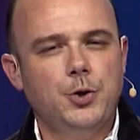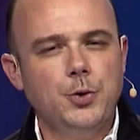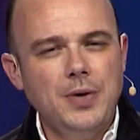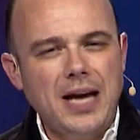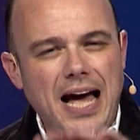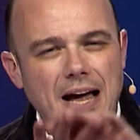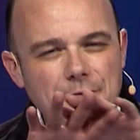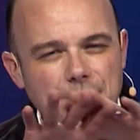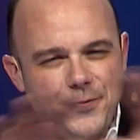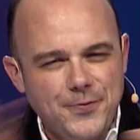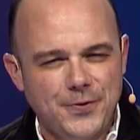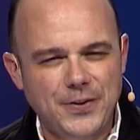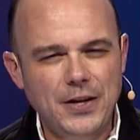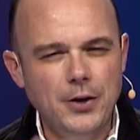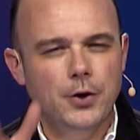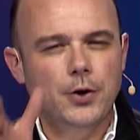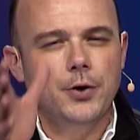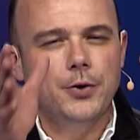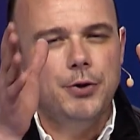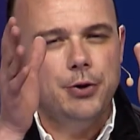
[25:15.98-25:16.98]
to not
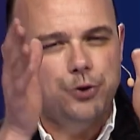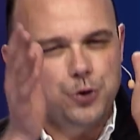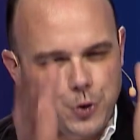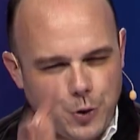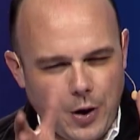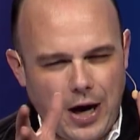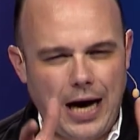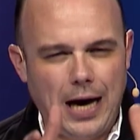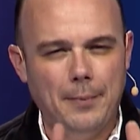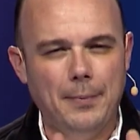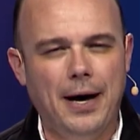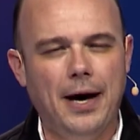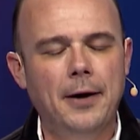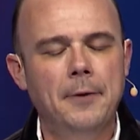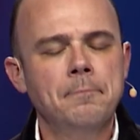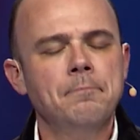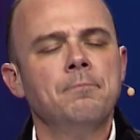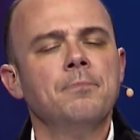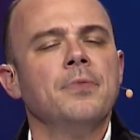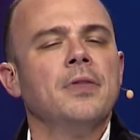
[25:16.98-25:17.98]
feel the trauma,
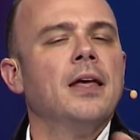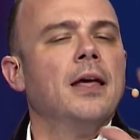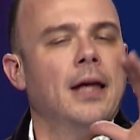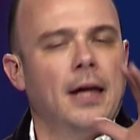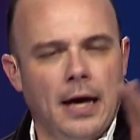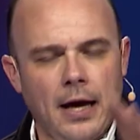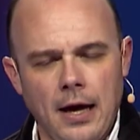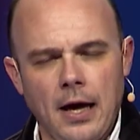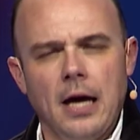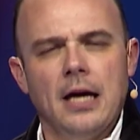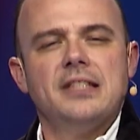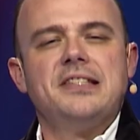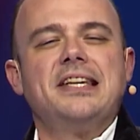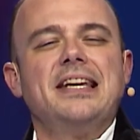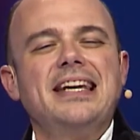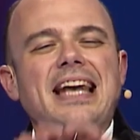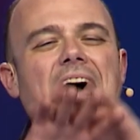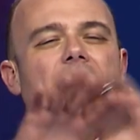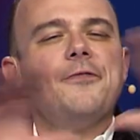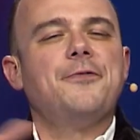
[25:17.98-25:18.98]

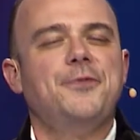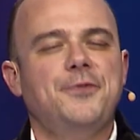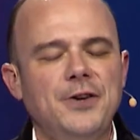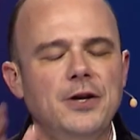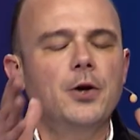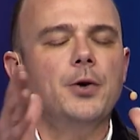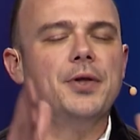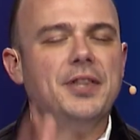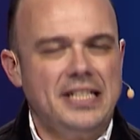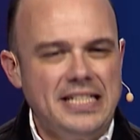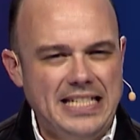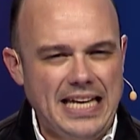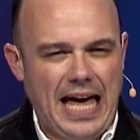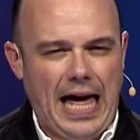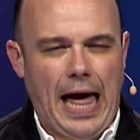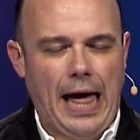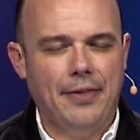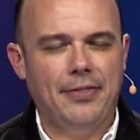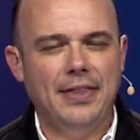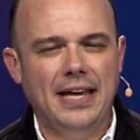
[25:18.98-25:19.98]
to not feel the
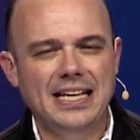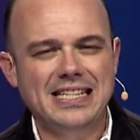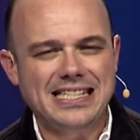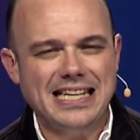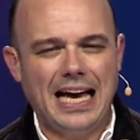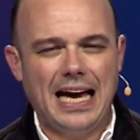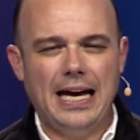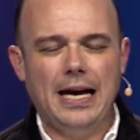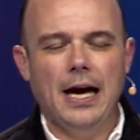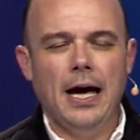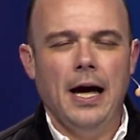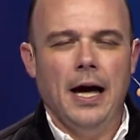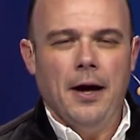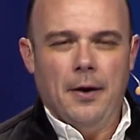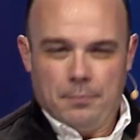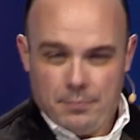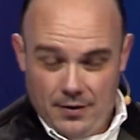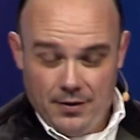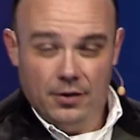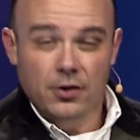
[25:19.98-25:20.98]
death. It's like,
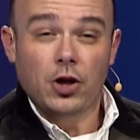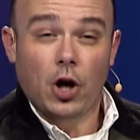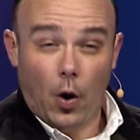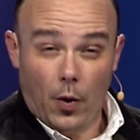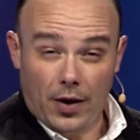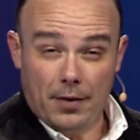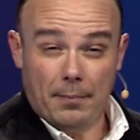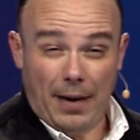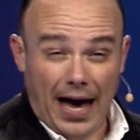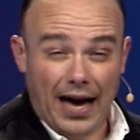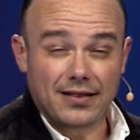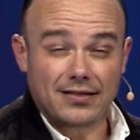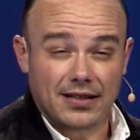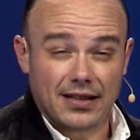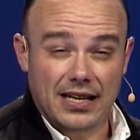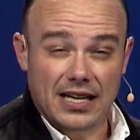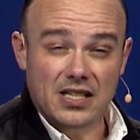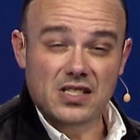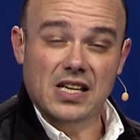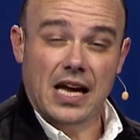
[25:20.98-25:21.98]
going back
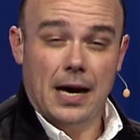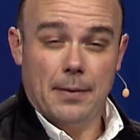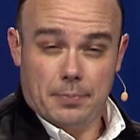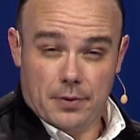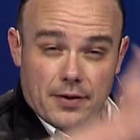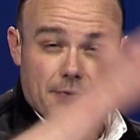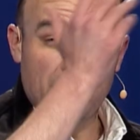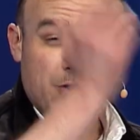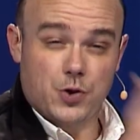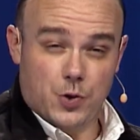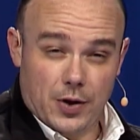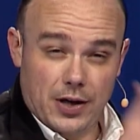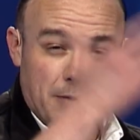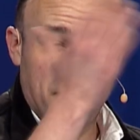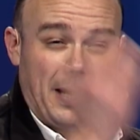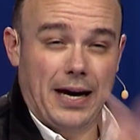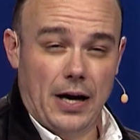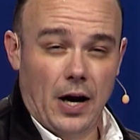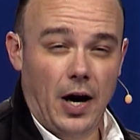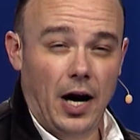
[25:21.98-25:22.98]
to the example of the tree
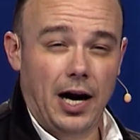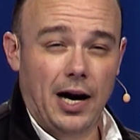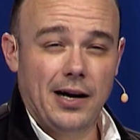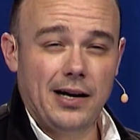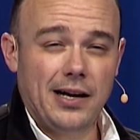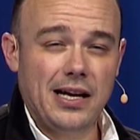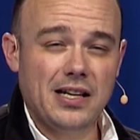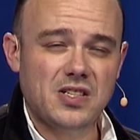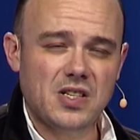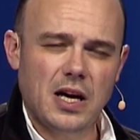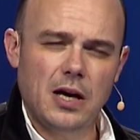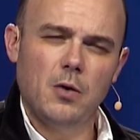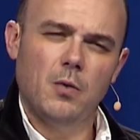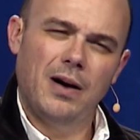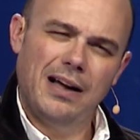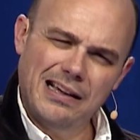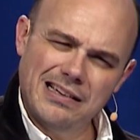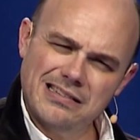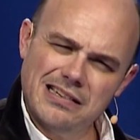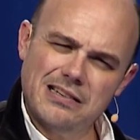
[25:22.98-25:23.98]
in my yard, it's like,
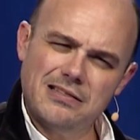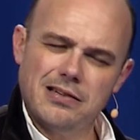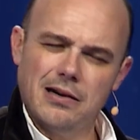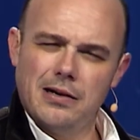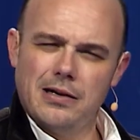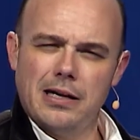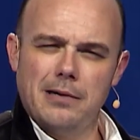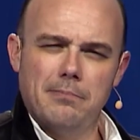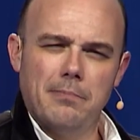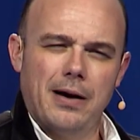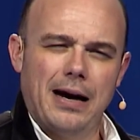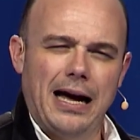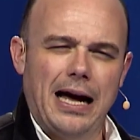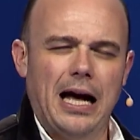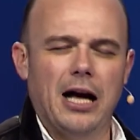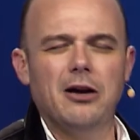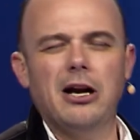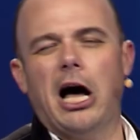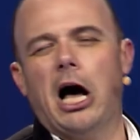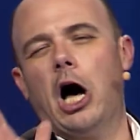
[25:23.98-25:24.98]
why is it turning
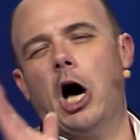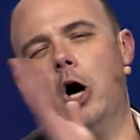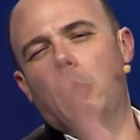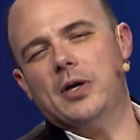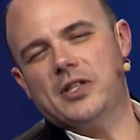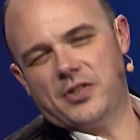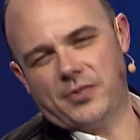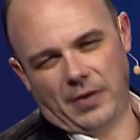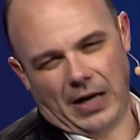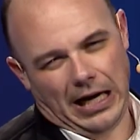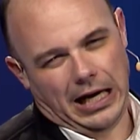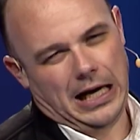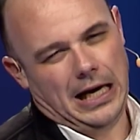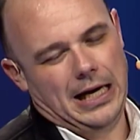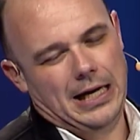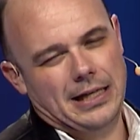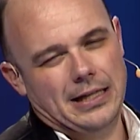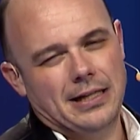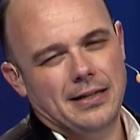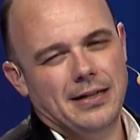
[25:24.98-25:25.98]
brown? Oh, it's
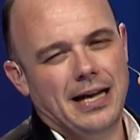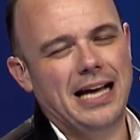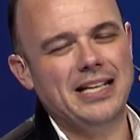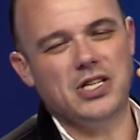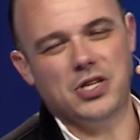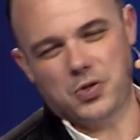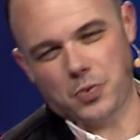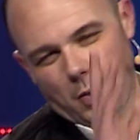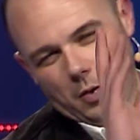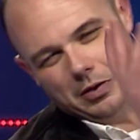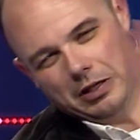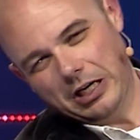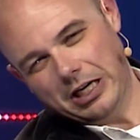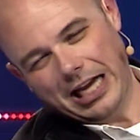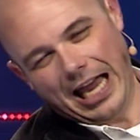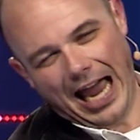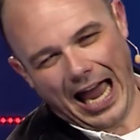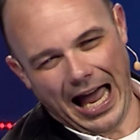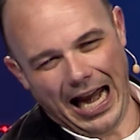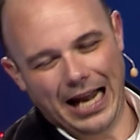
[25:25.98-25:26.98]
fine. I just won't
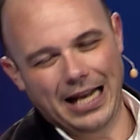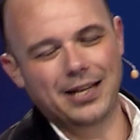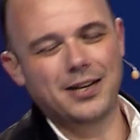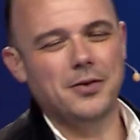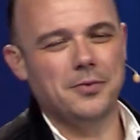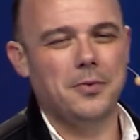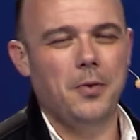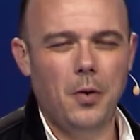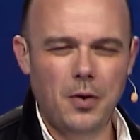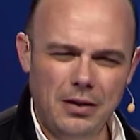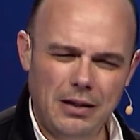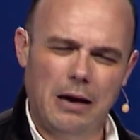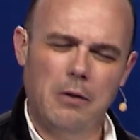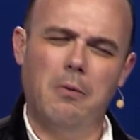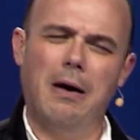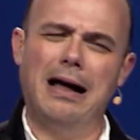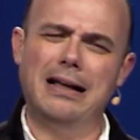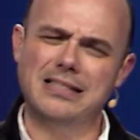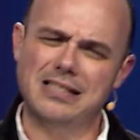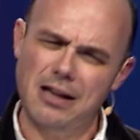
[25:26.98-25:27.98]
look at it. We're
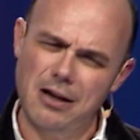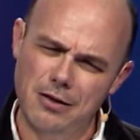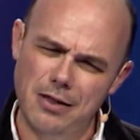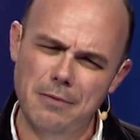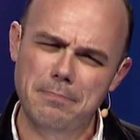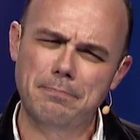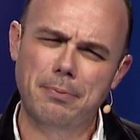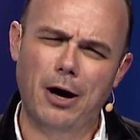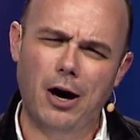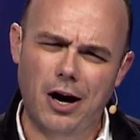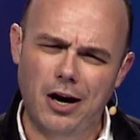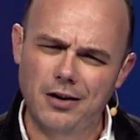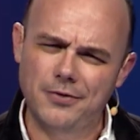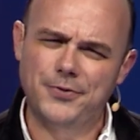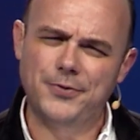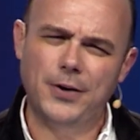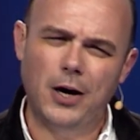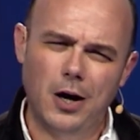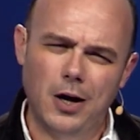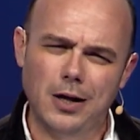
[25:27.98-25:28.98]
like, why is all the bark
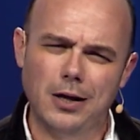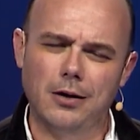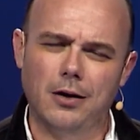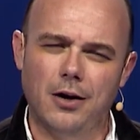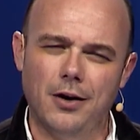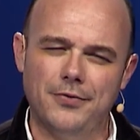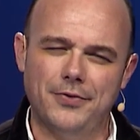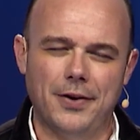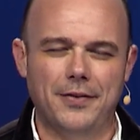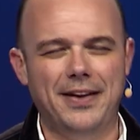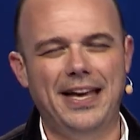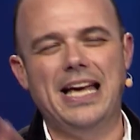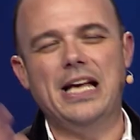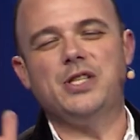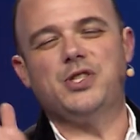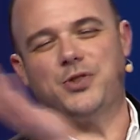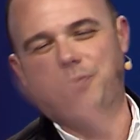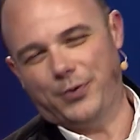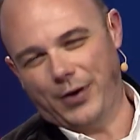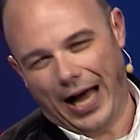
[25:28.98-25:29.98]
falling off of it?
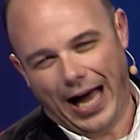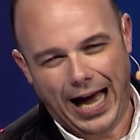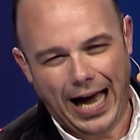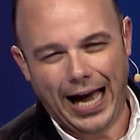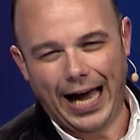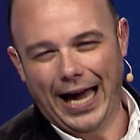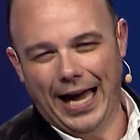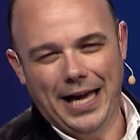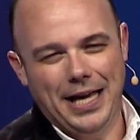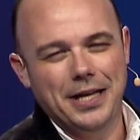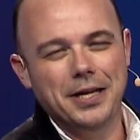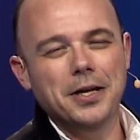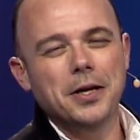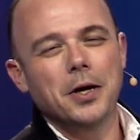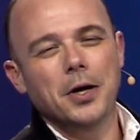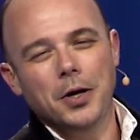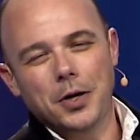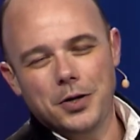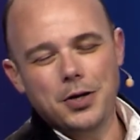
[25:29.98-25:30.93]
It's fine.